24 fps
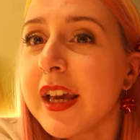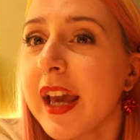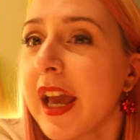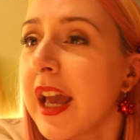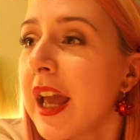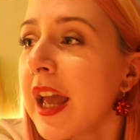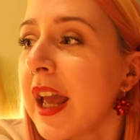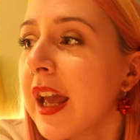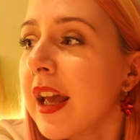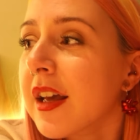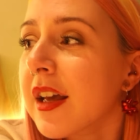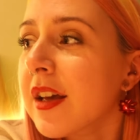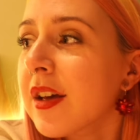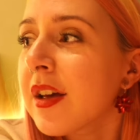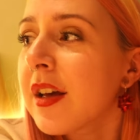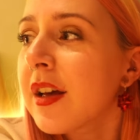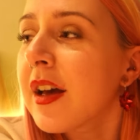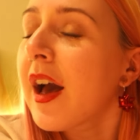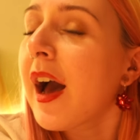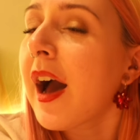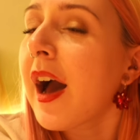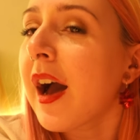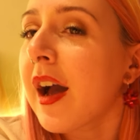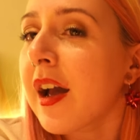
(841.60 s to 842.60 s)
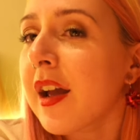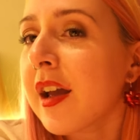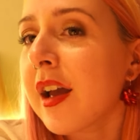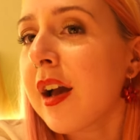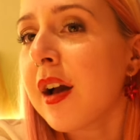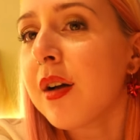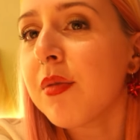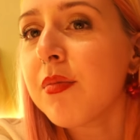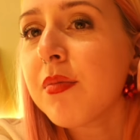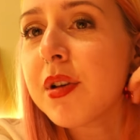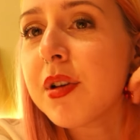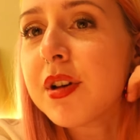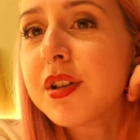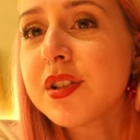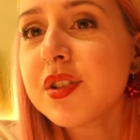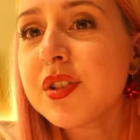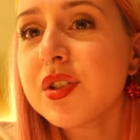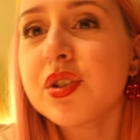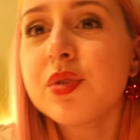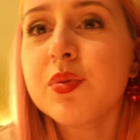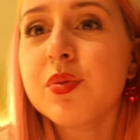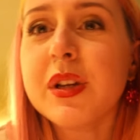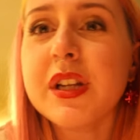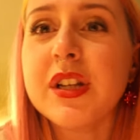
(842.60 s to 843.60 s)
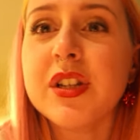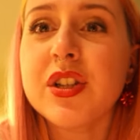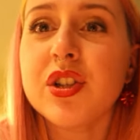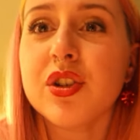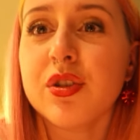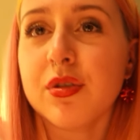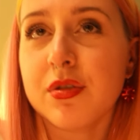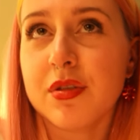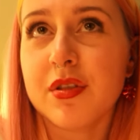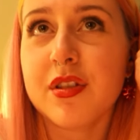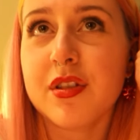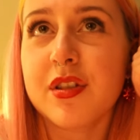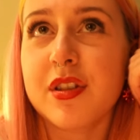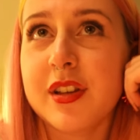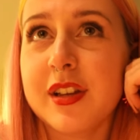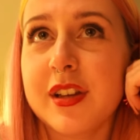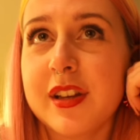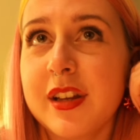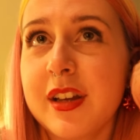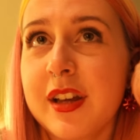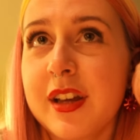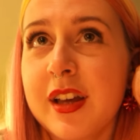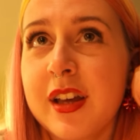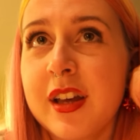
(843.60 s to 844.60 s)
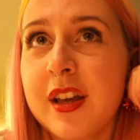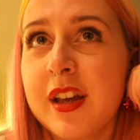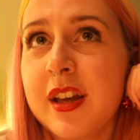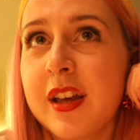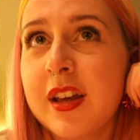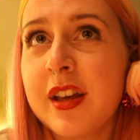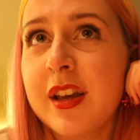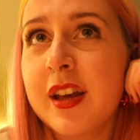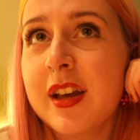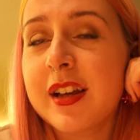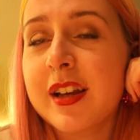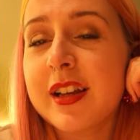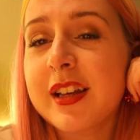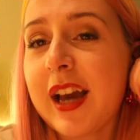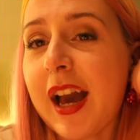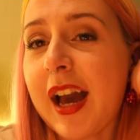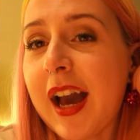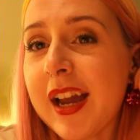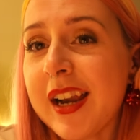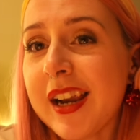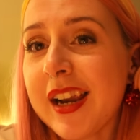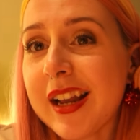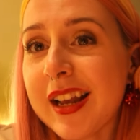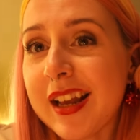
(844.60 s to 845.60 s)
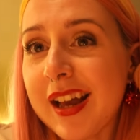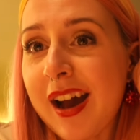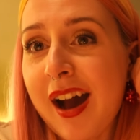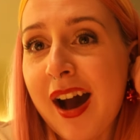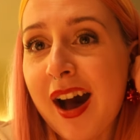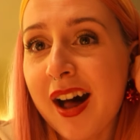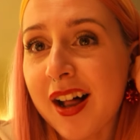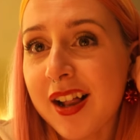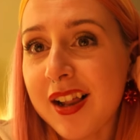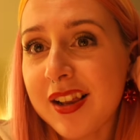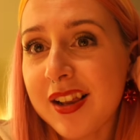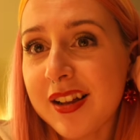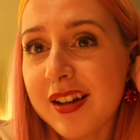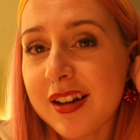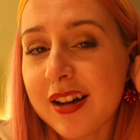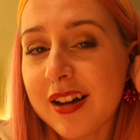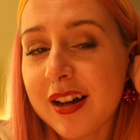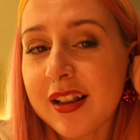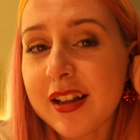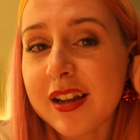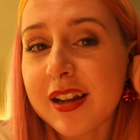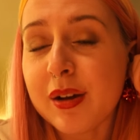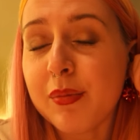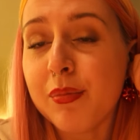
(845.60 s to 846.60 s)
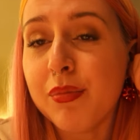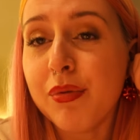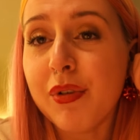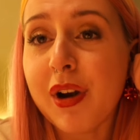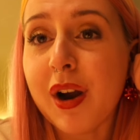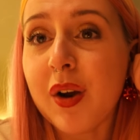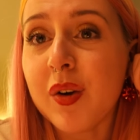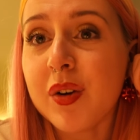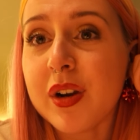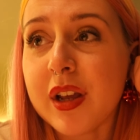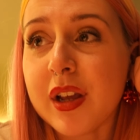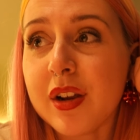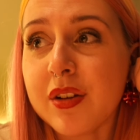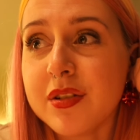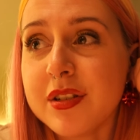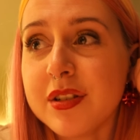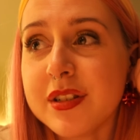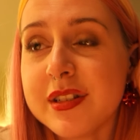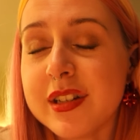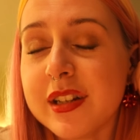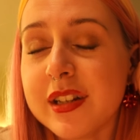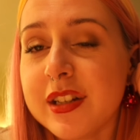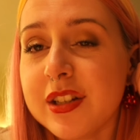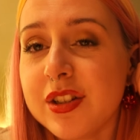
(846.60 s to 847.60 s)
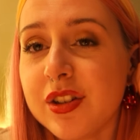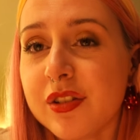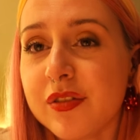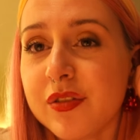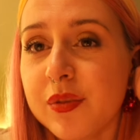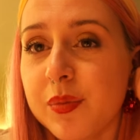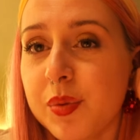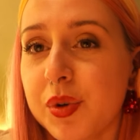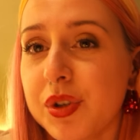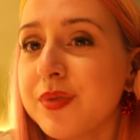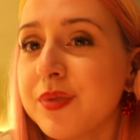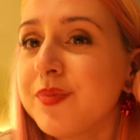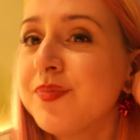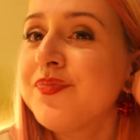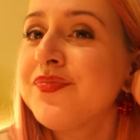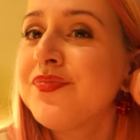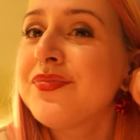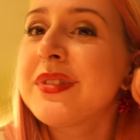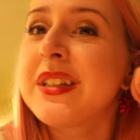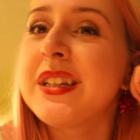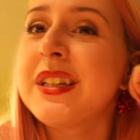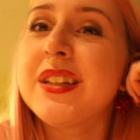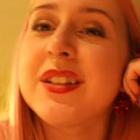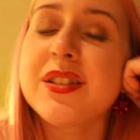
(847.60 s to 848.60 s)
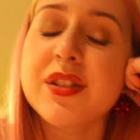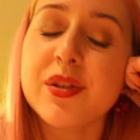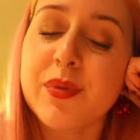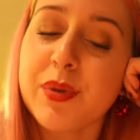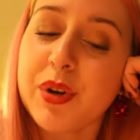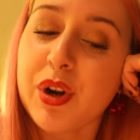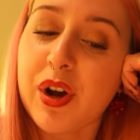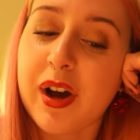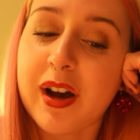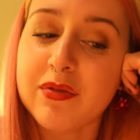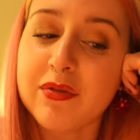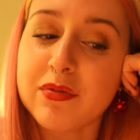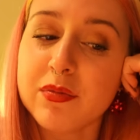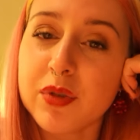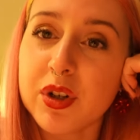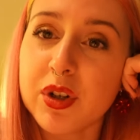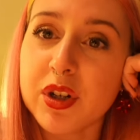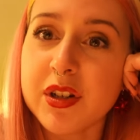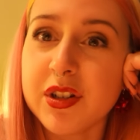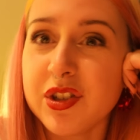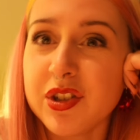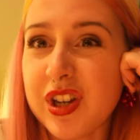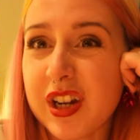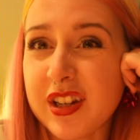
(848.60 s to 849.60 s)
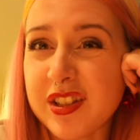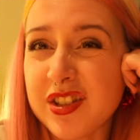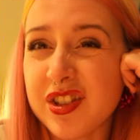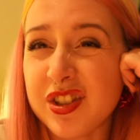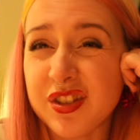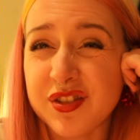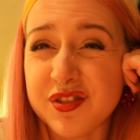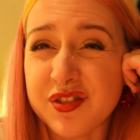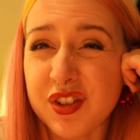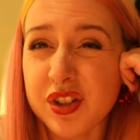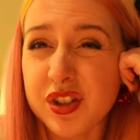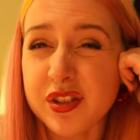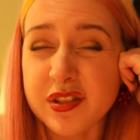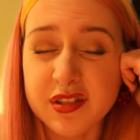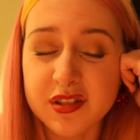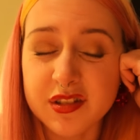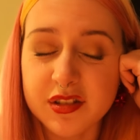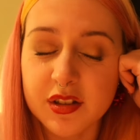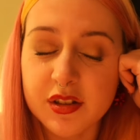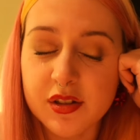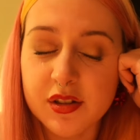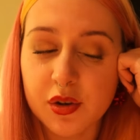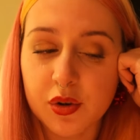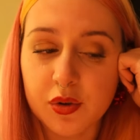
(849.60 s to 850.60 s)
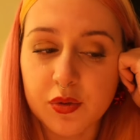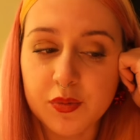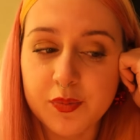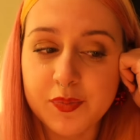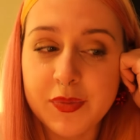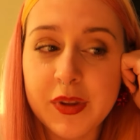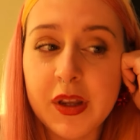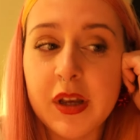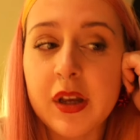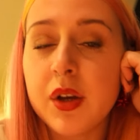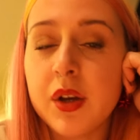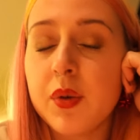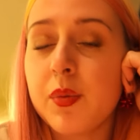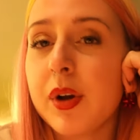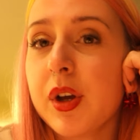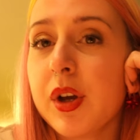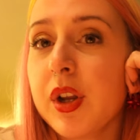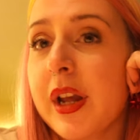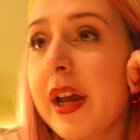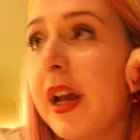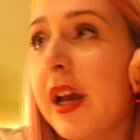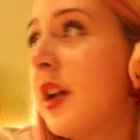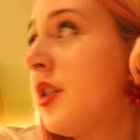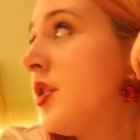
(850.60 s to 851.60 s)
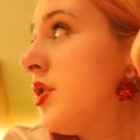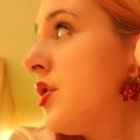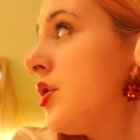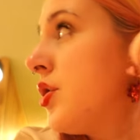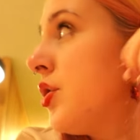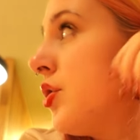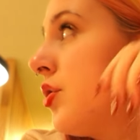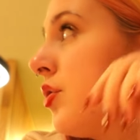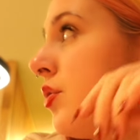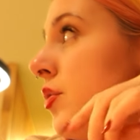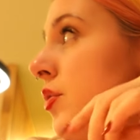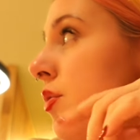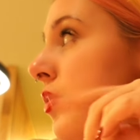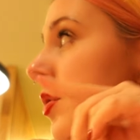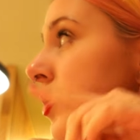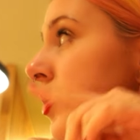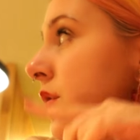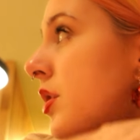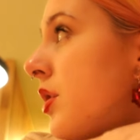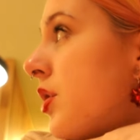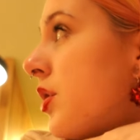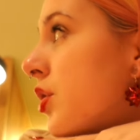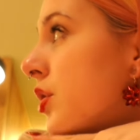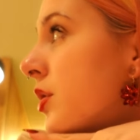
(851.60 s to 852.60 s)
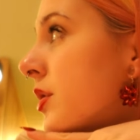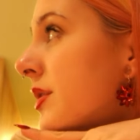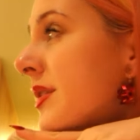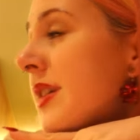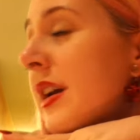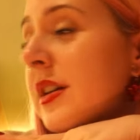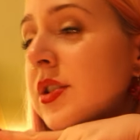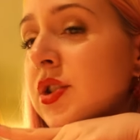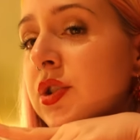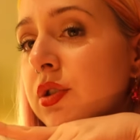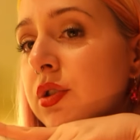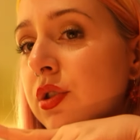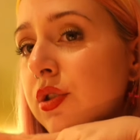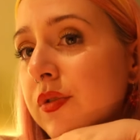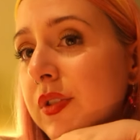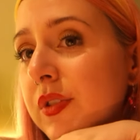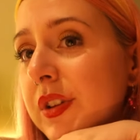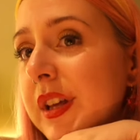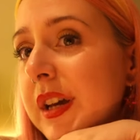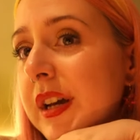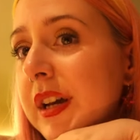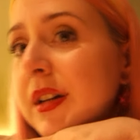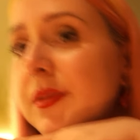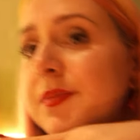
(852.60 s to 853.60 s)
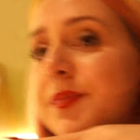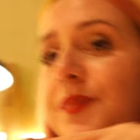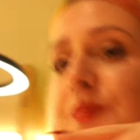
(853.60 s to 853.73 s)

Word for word: cake. I am a sweet tooth French toast kind of gal. I like a brownie or a sticky toffee bunny, so we're not having one, and Jack's too full, so we're gonna head to the section over there,